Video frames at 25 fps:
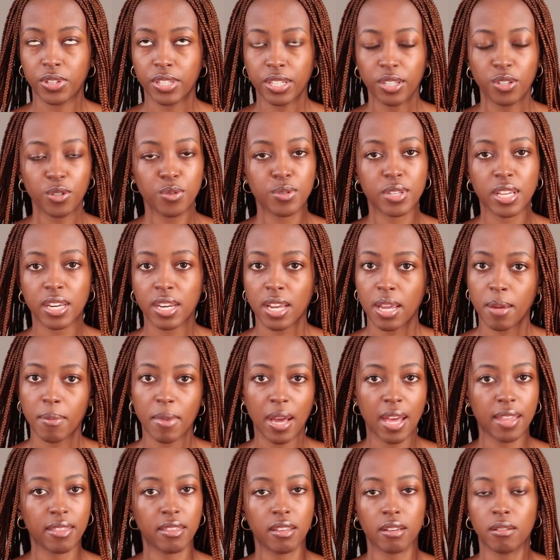
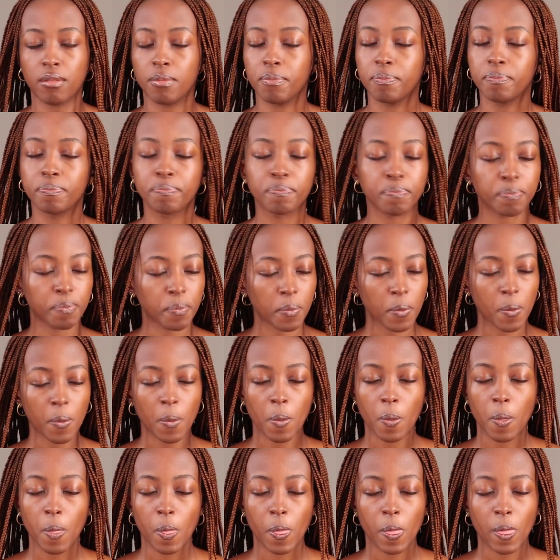username and the
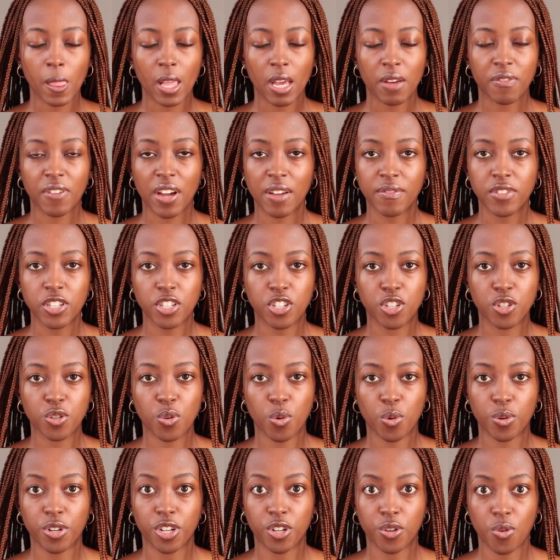5-digit
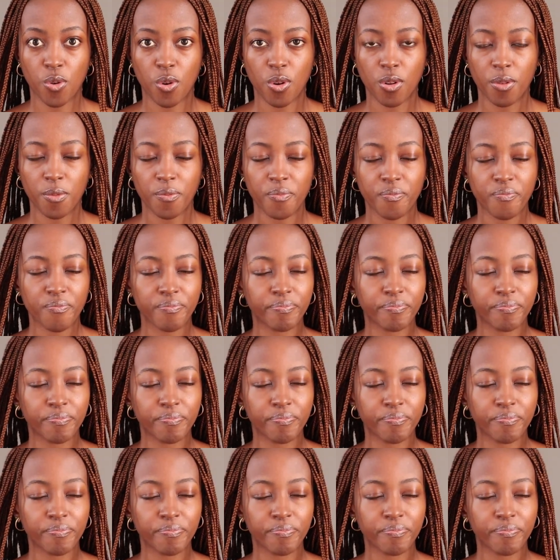code and all.